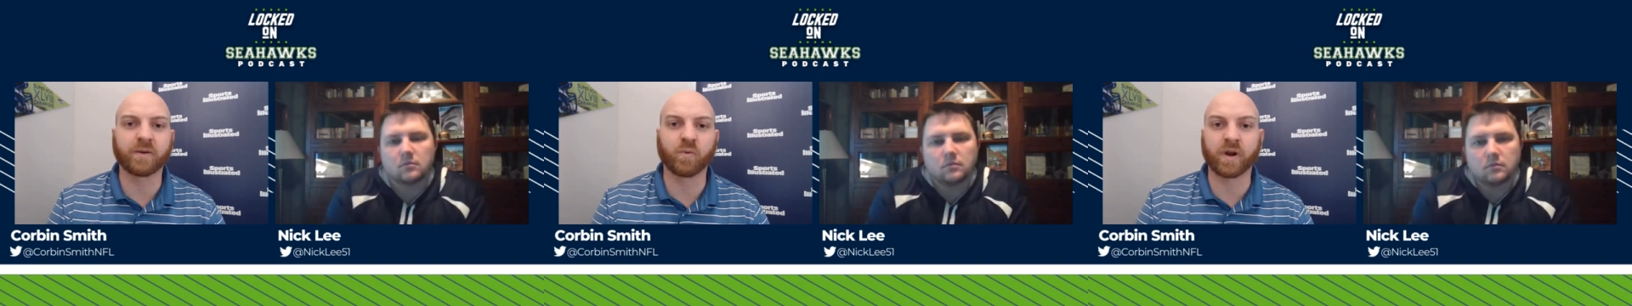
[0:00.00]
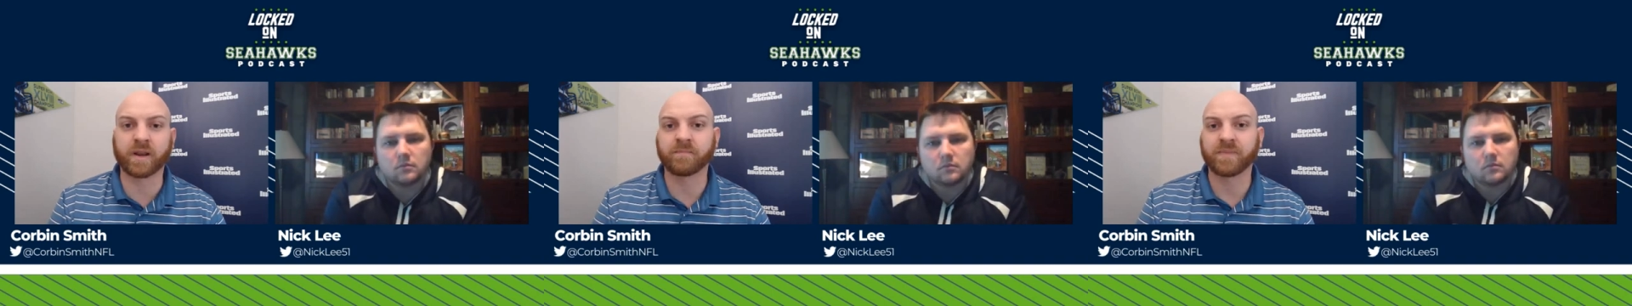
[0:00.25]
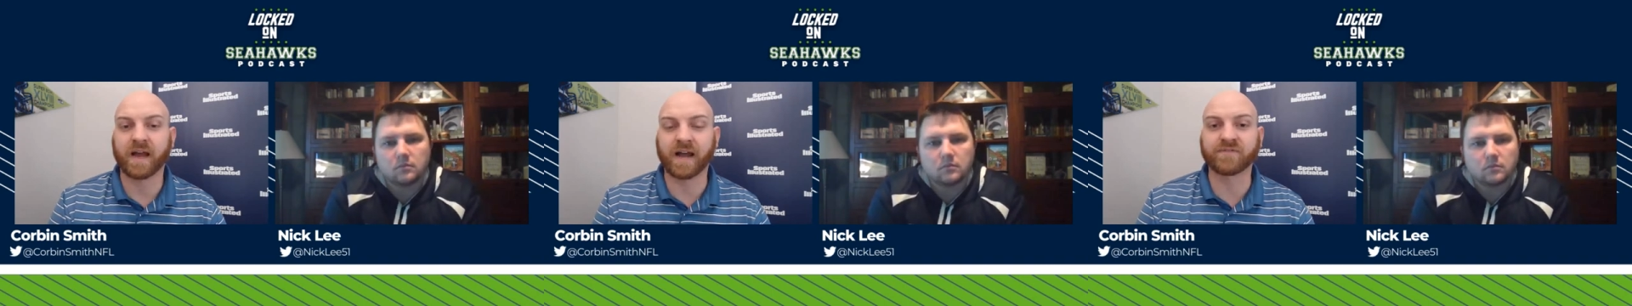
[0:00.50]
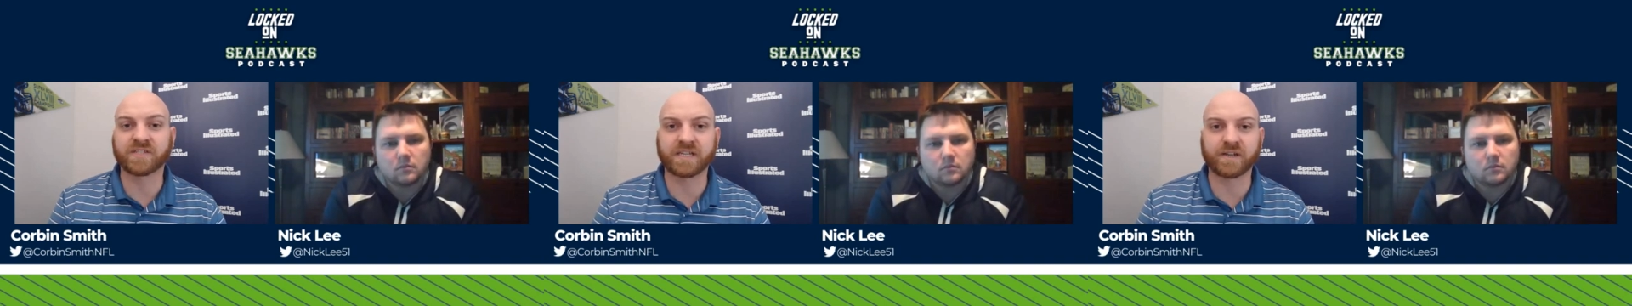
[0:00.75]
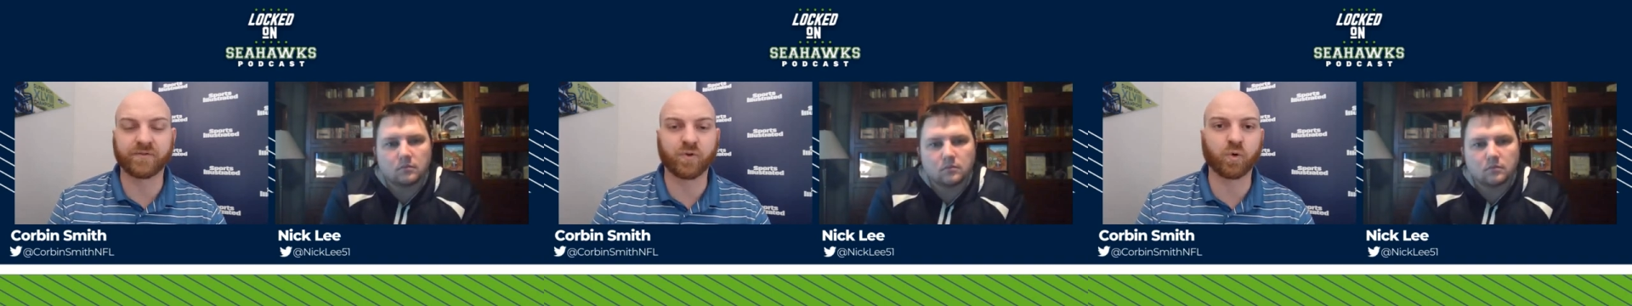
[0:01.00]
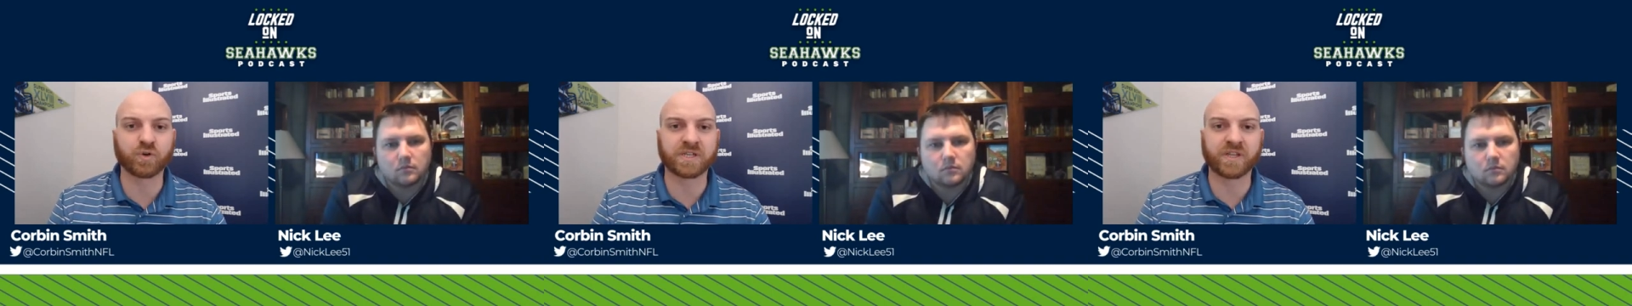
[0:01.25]
Speaker 1: and what I've seen, of
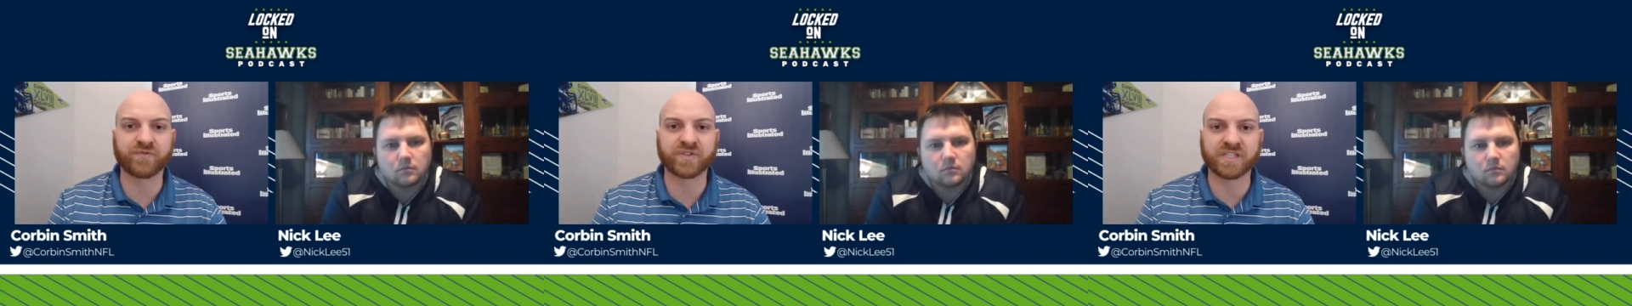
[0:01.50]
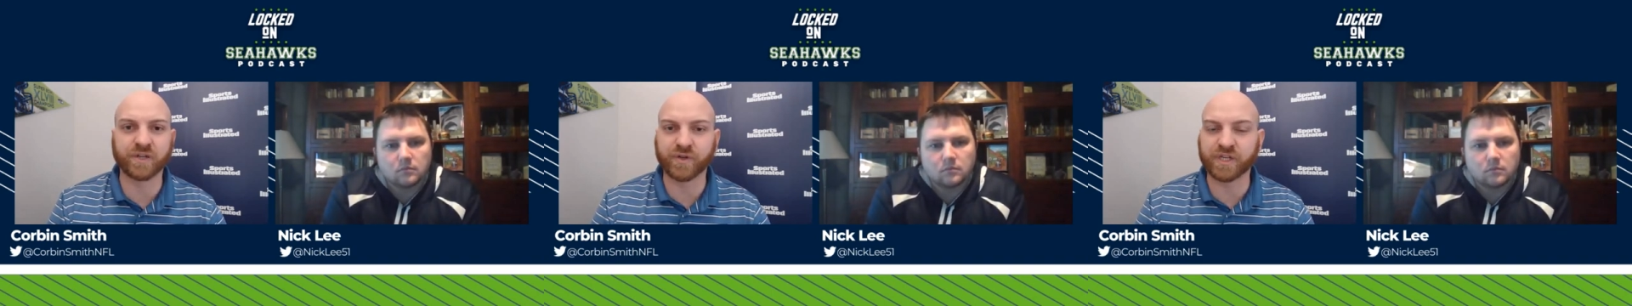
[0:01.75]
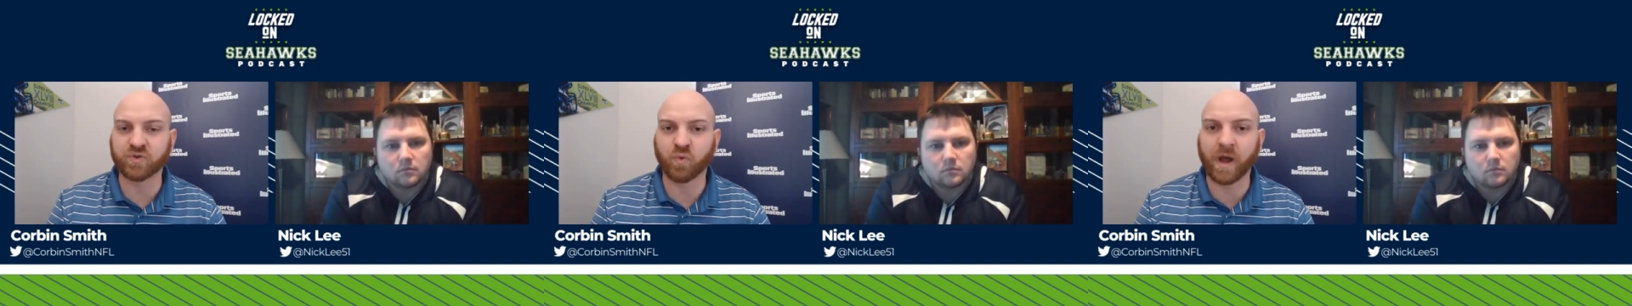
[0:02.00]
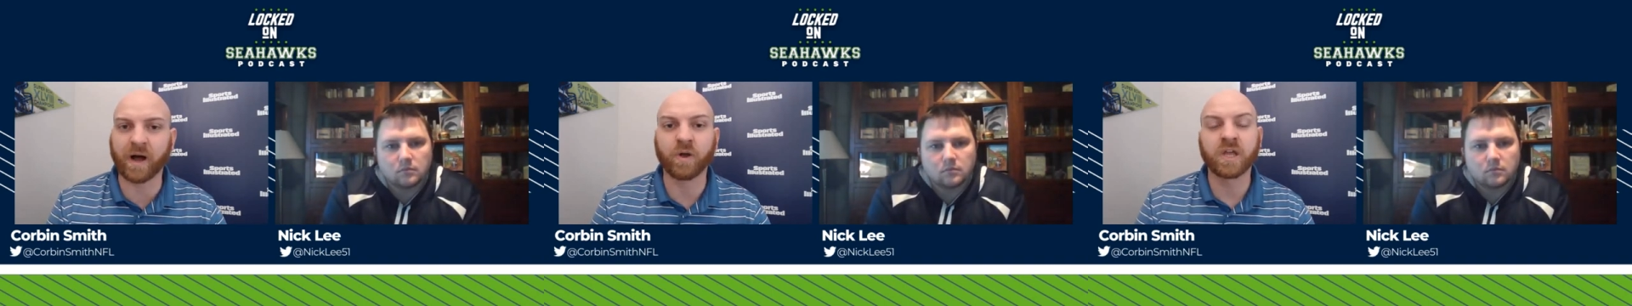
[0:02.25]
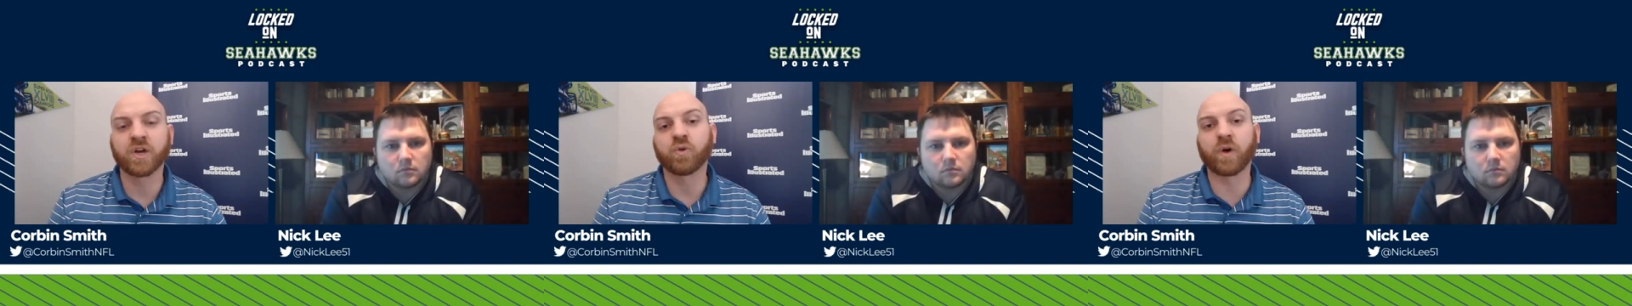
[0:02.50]
course, at the facility as well.